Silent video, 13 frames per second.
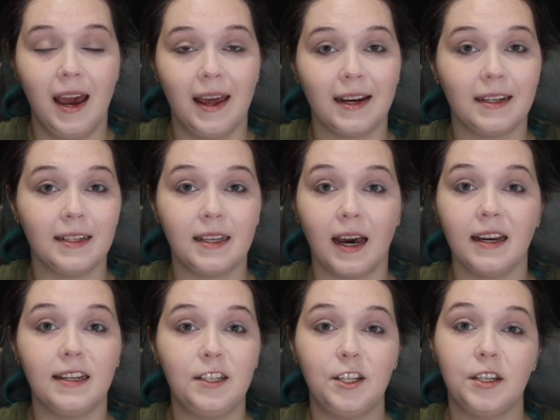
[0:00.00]
and I
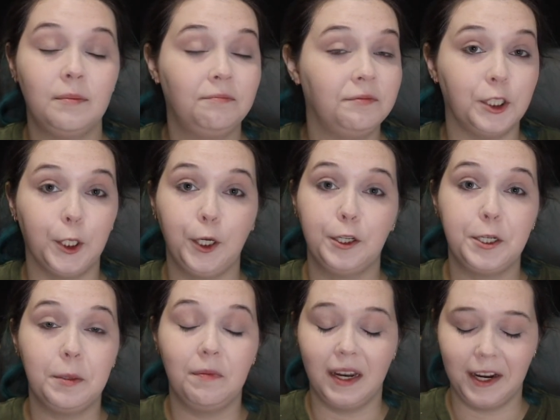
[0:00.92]
decided to do a
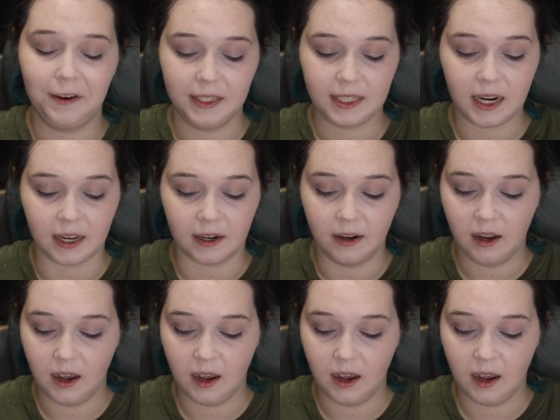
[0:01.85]
YouTube video instead.